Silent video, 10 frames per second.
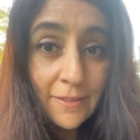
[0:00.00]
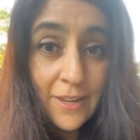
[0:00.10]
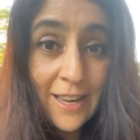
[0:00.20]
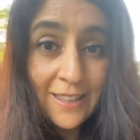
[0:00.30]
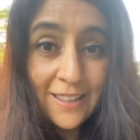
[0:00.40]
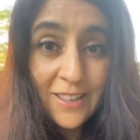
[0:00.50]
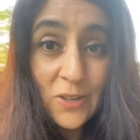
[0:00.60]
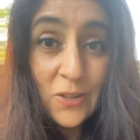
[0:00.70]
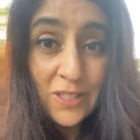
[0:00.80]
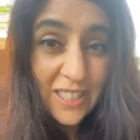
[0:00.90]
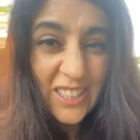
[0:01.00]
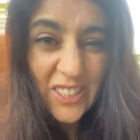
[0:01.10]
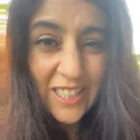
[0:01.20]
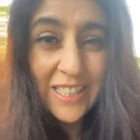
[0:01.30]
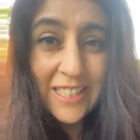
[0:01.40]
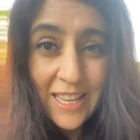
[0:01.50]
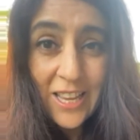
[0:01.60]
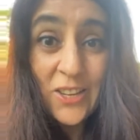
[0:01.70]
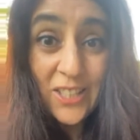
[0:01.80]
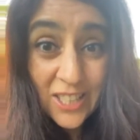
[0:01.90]
right? You're still dirty
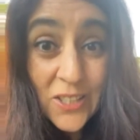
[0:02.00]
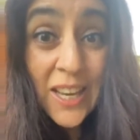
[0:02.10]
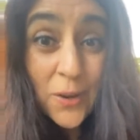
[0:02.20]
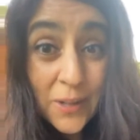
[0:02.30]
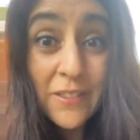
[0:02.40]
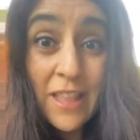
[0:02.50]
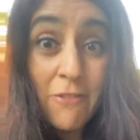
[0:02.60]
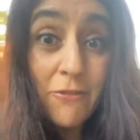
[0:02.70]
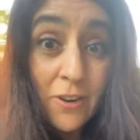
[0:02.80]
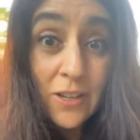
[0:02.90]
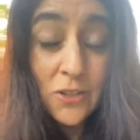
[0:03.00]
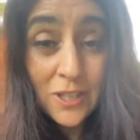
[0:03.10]
inside. You need to get rid of that first.